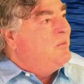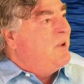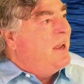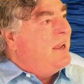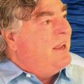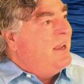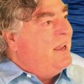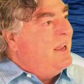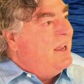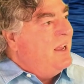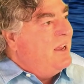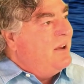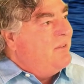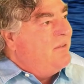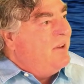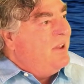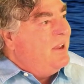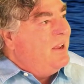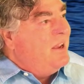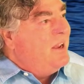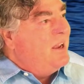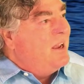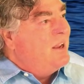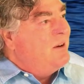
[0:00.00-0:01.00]
by
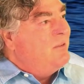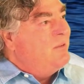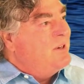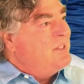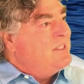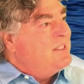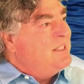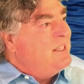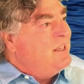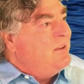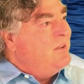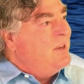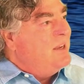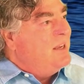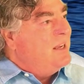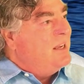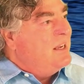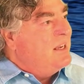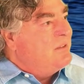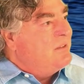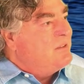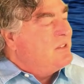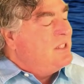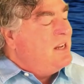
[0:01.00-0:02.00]
giving and
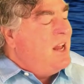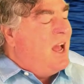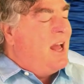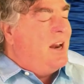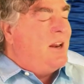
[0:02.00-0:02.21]
receiving gifts.